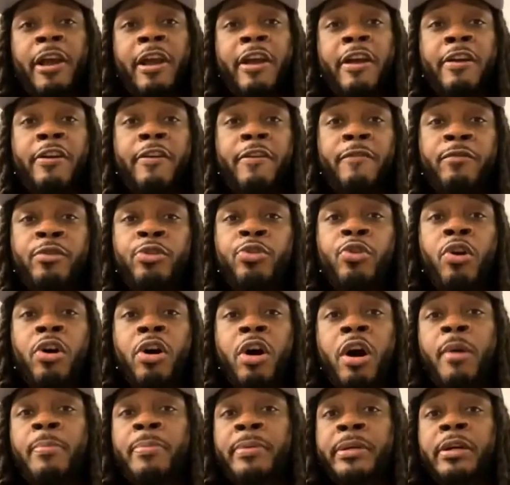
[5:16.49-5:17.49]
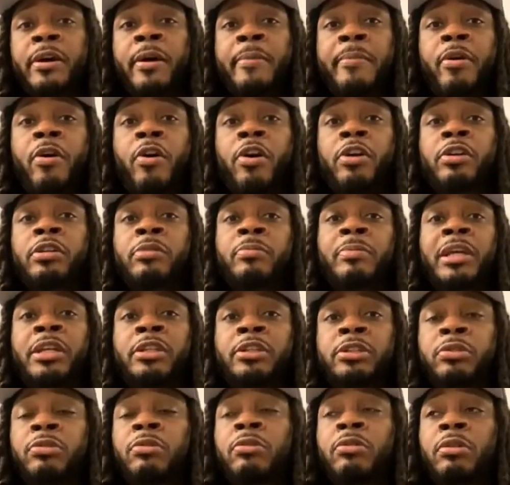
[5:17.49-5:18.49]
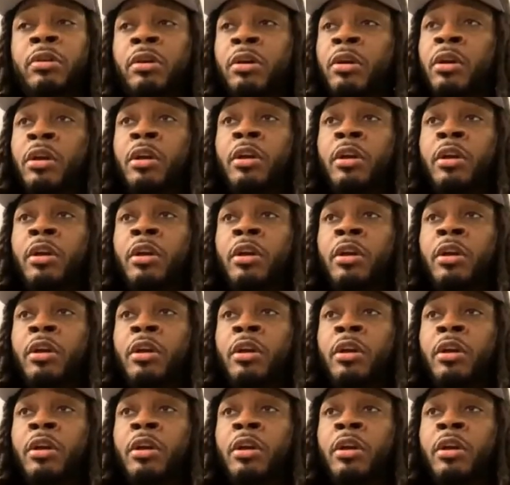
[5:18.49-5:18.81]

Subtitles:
if you are up and coming artist, make sure